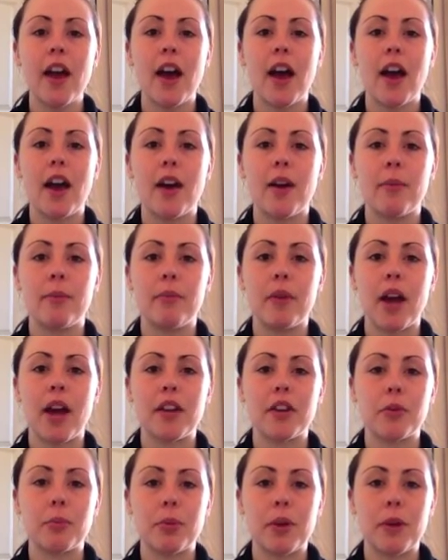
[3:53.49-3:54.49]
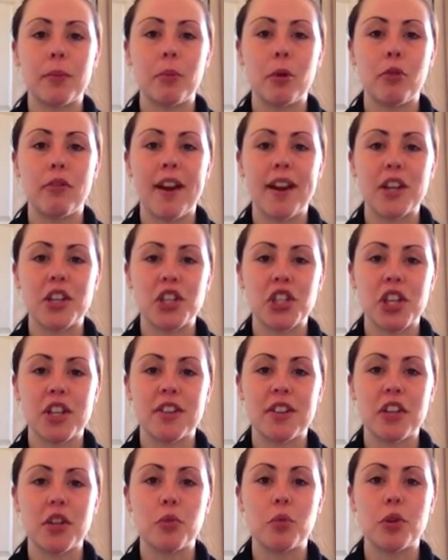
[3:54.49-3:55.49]
and you'll burn more energy
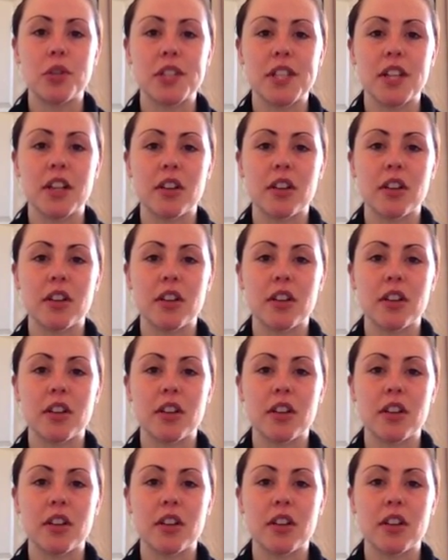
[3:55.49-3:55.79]
than you would in